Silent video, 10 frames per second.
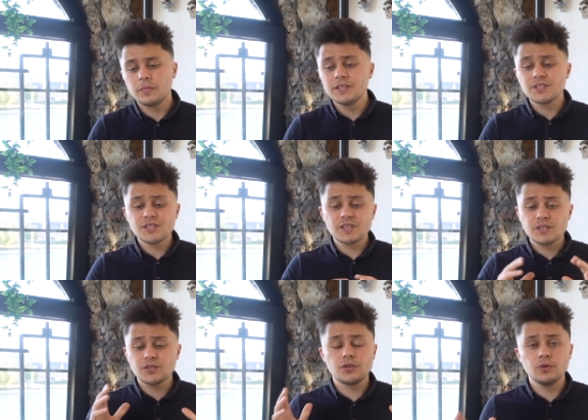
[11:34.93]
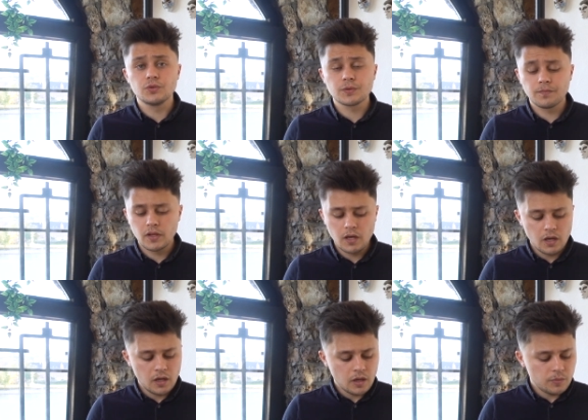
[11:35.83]
This is huge.
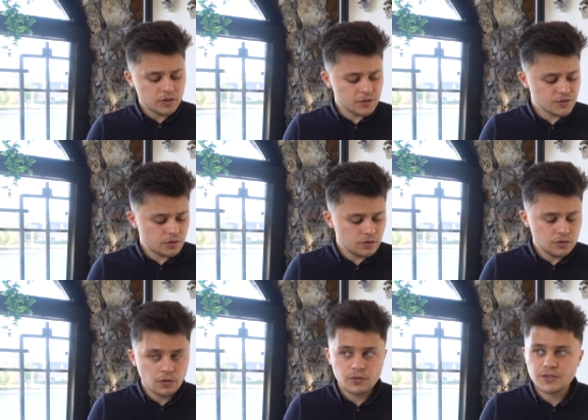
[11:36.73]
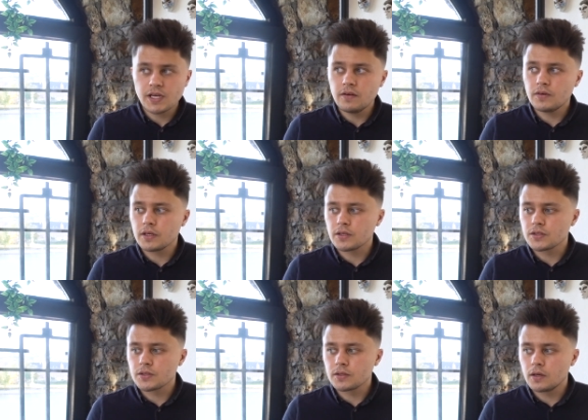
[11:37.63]
Because Yotta
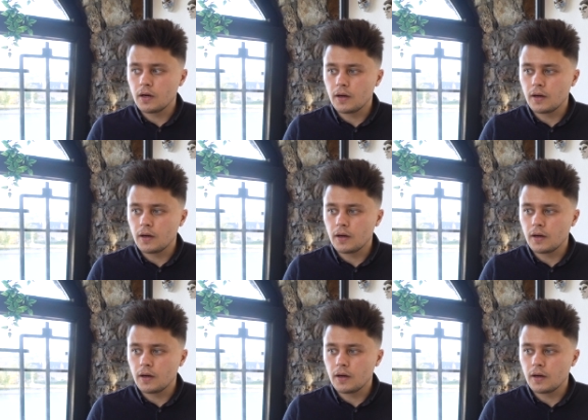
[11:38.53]
Savings,